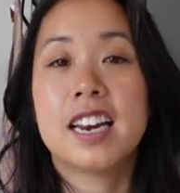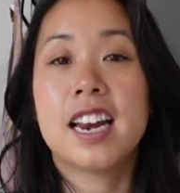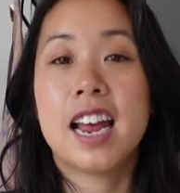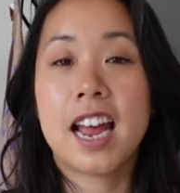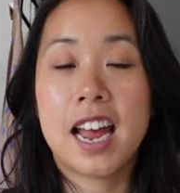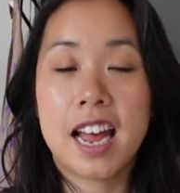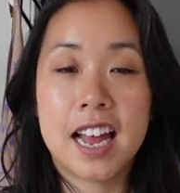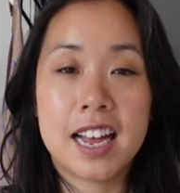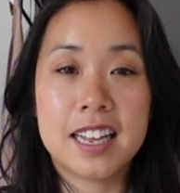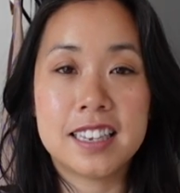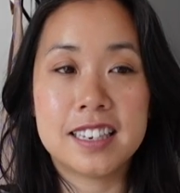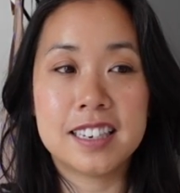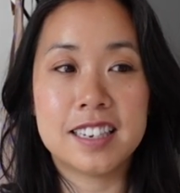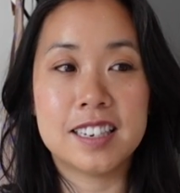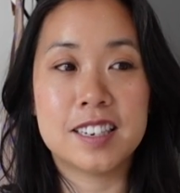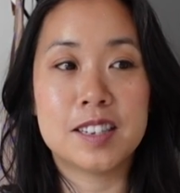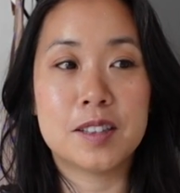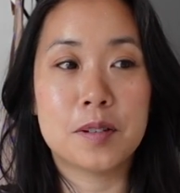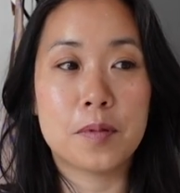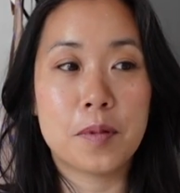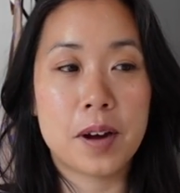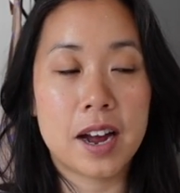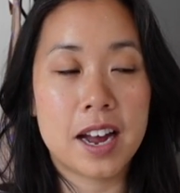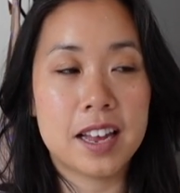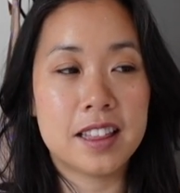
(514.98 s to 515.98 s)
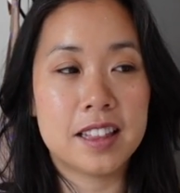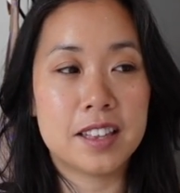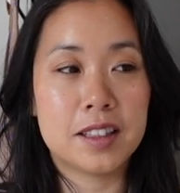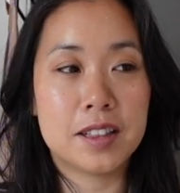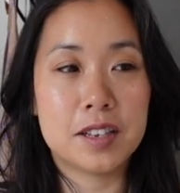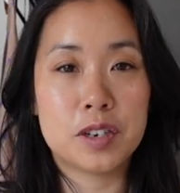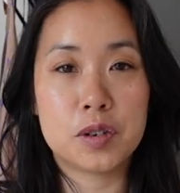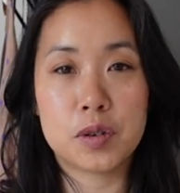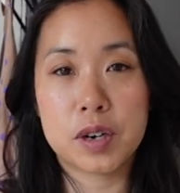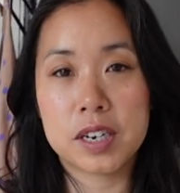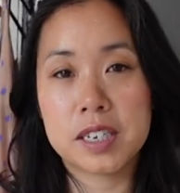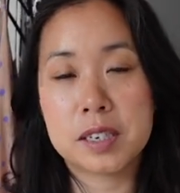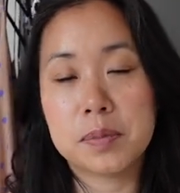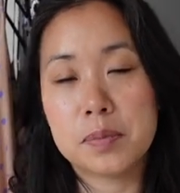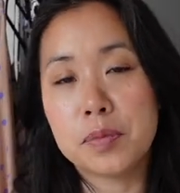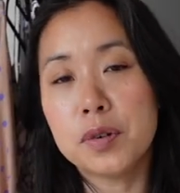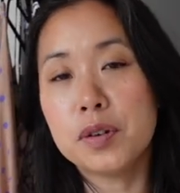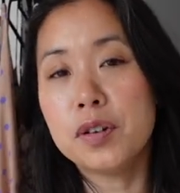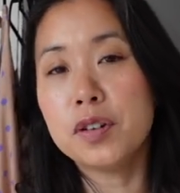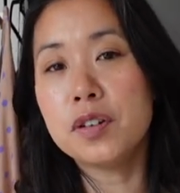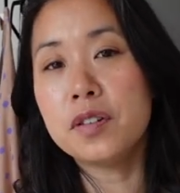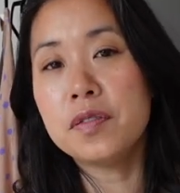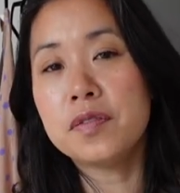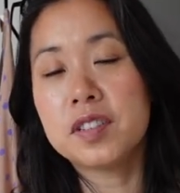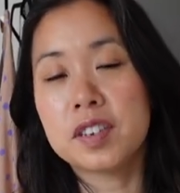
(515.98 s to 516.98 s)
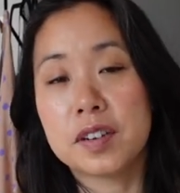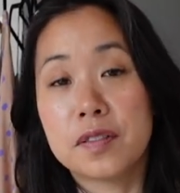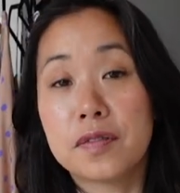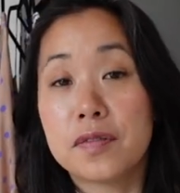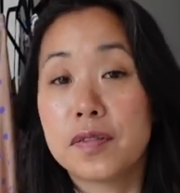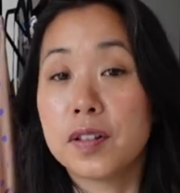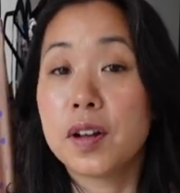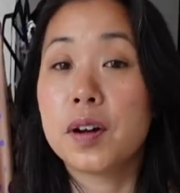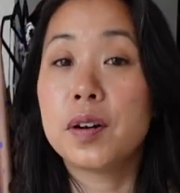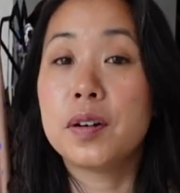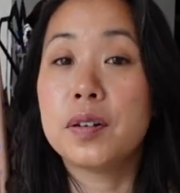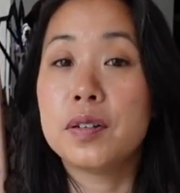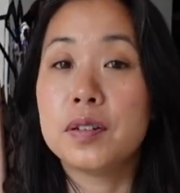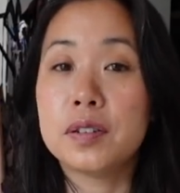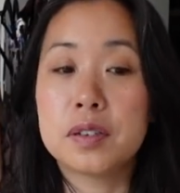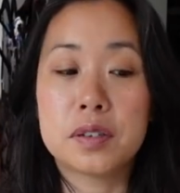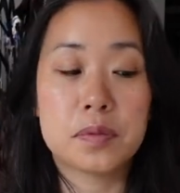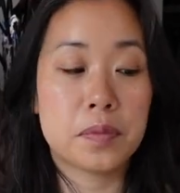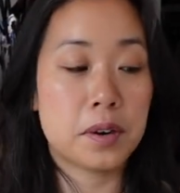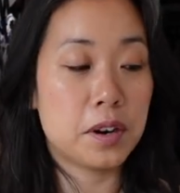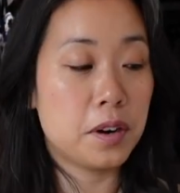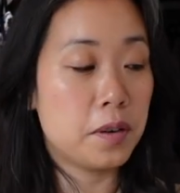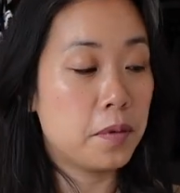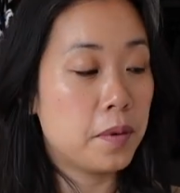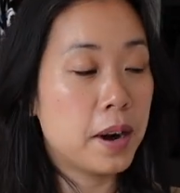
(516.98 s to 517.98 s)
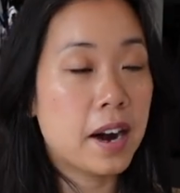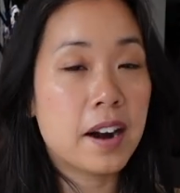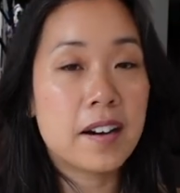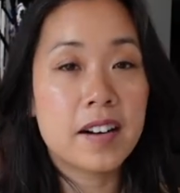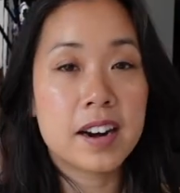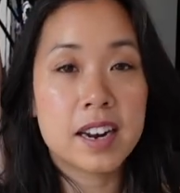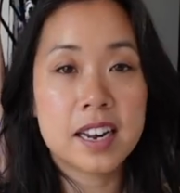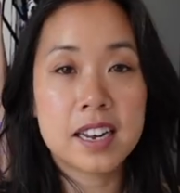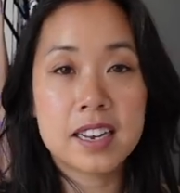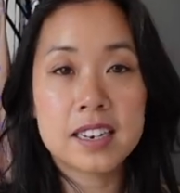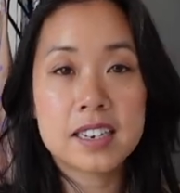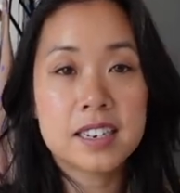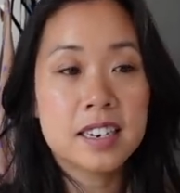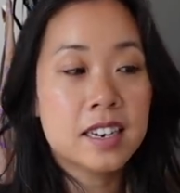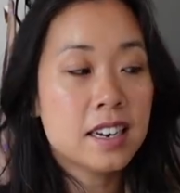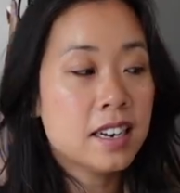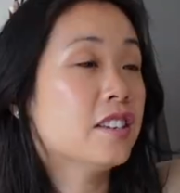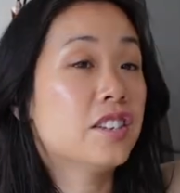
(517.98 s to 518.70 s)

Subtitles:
enhances the way that the dress moves and flows when you're wearing it.